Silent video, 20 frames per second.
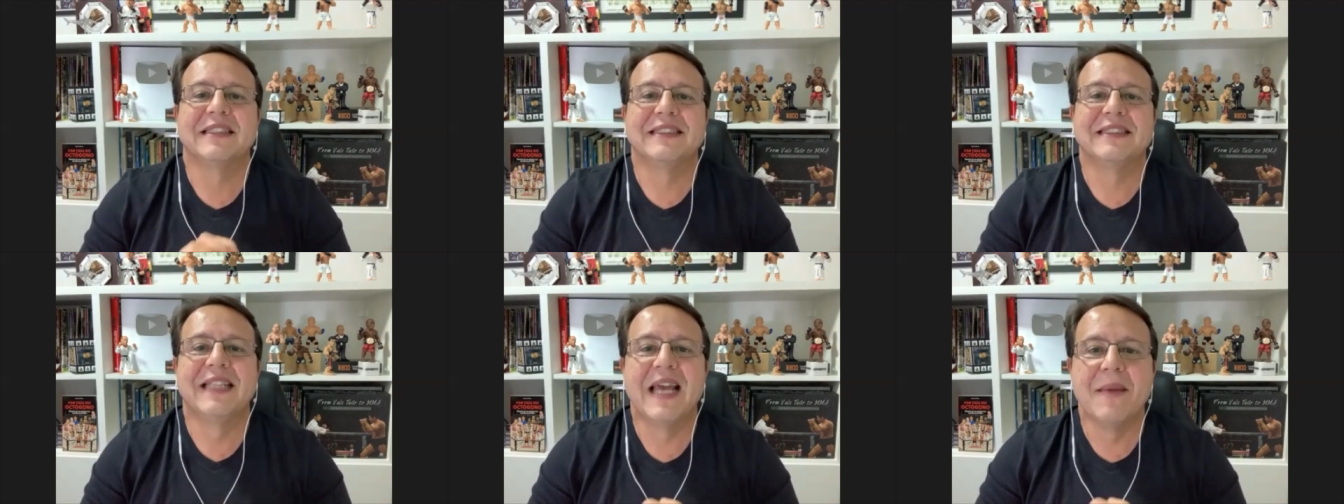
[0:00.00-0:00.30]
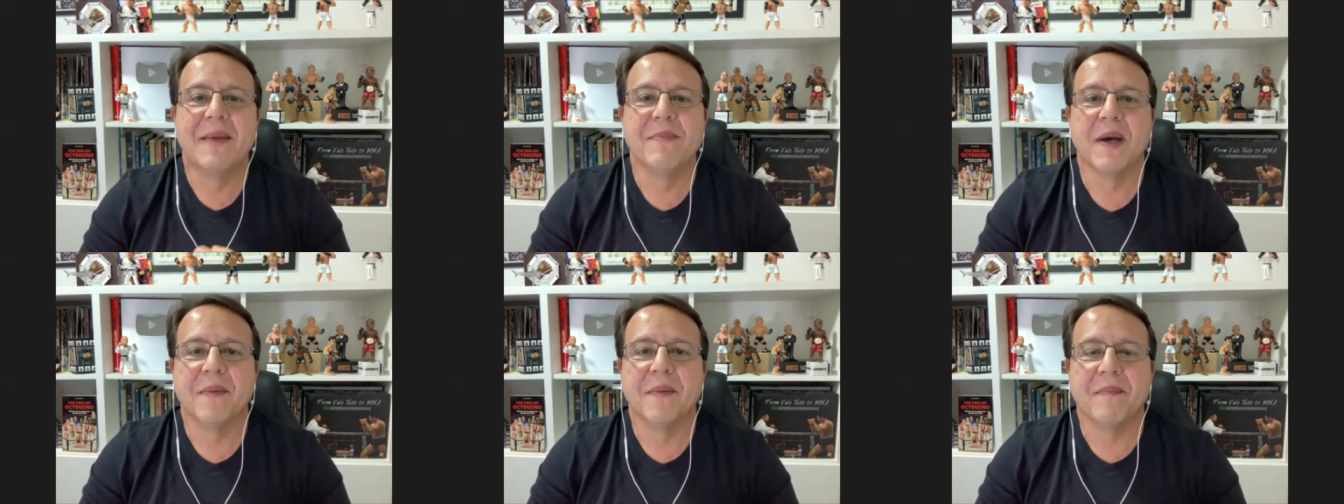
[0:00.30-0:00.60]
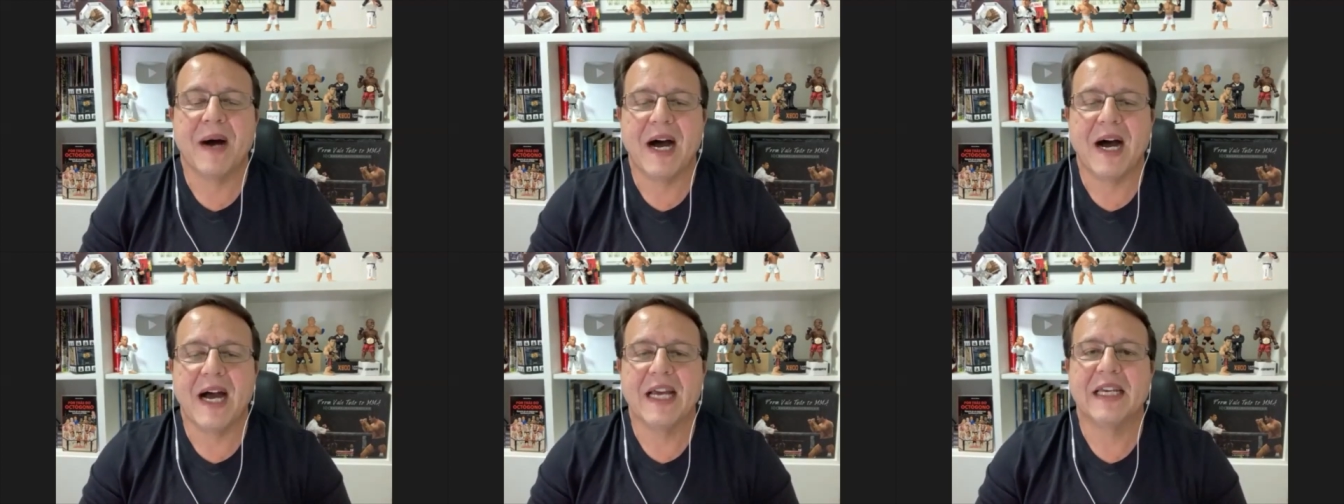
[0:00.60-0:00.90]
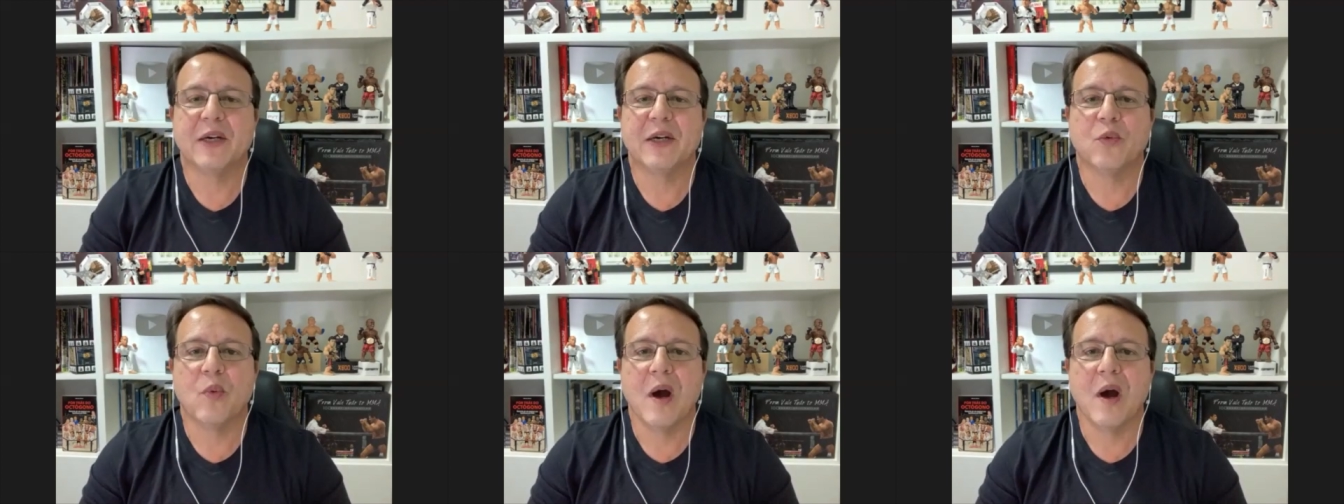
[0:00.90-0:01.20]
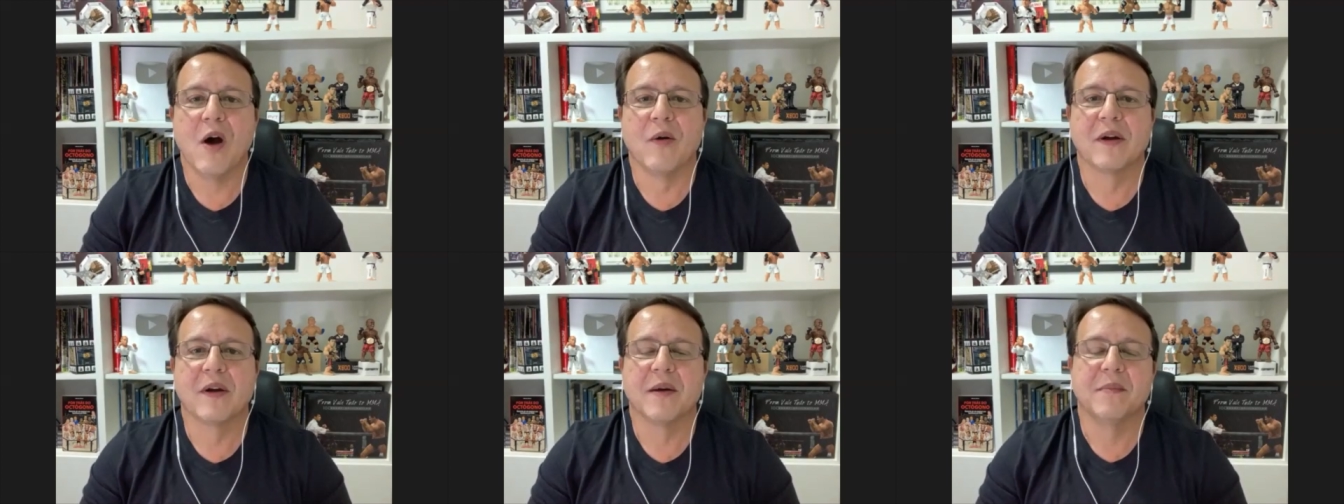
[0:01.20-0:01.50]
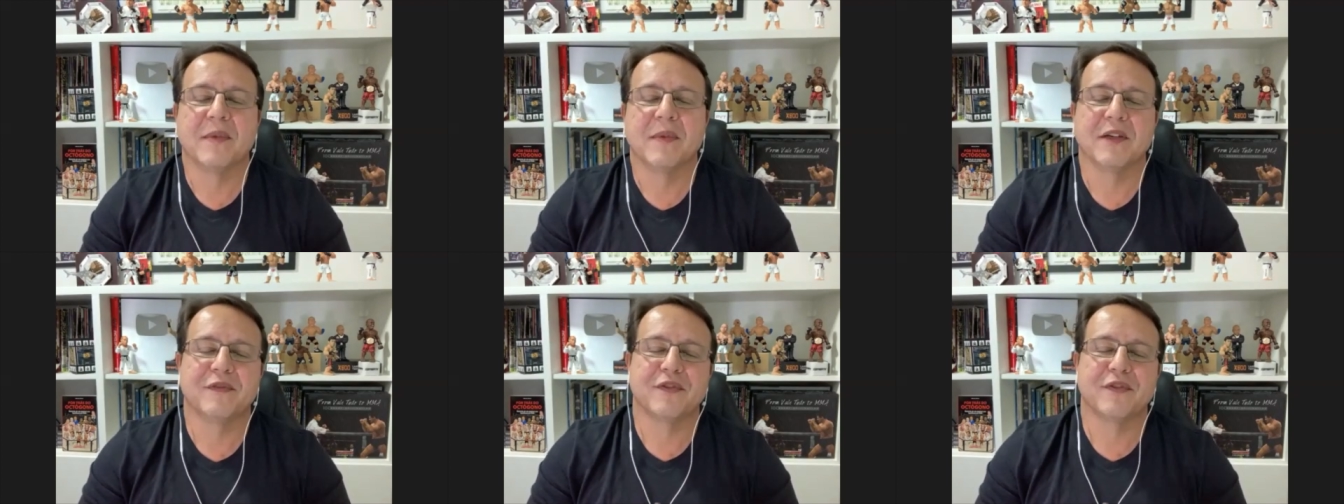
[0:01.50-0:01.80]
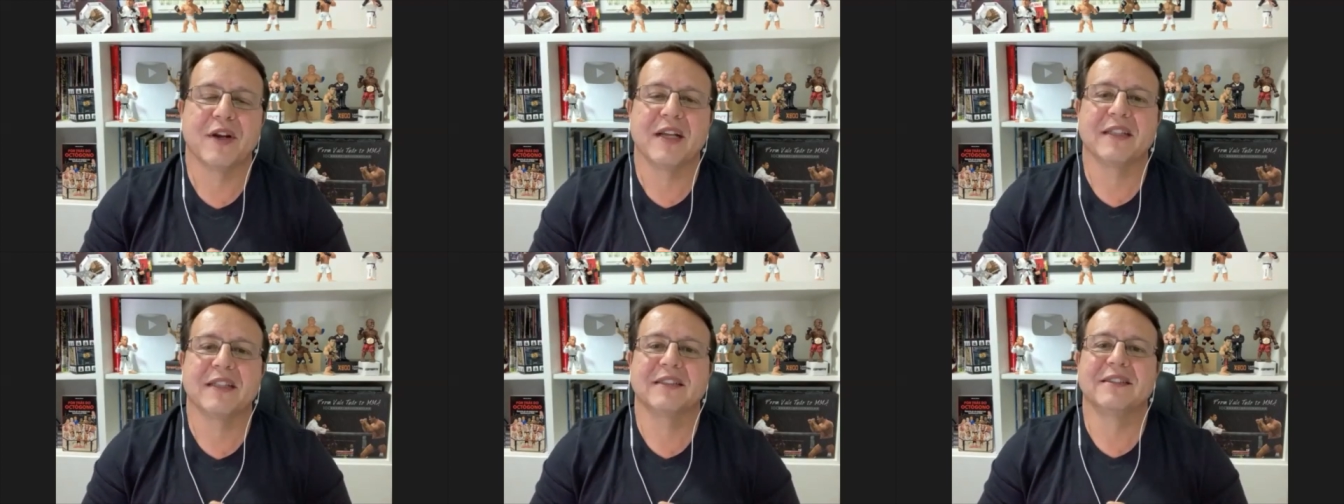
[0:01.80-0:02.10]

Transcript: Demian Maia. Welcome, my friend.